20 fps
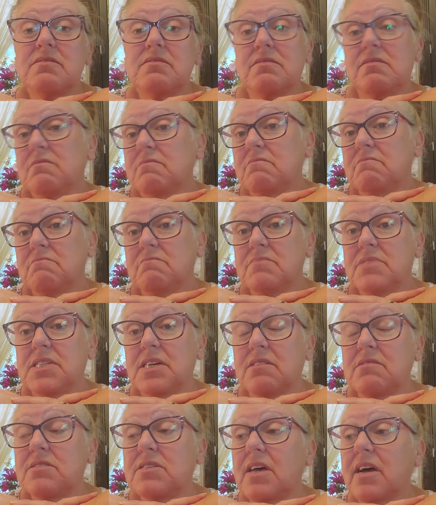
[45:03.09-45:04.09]
and
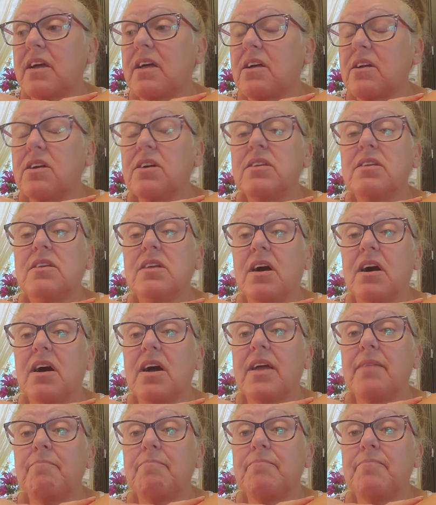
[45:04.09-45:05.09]
sounds like a good
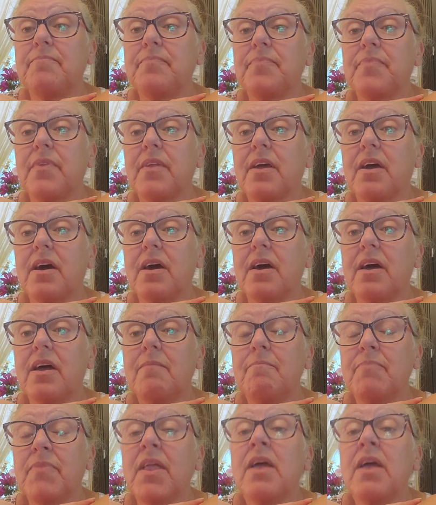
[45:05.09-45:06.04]
time. Okay?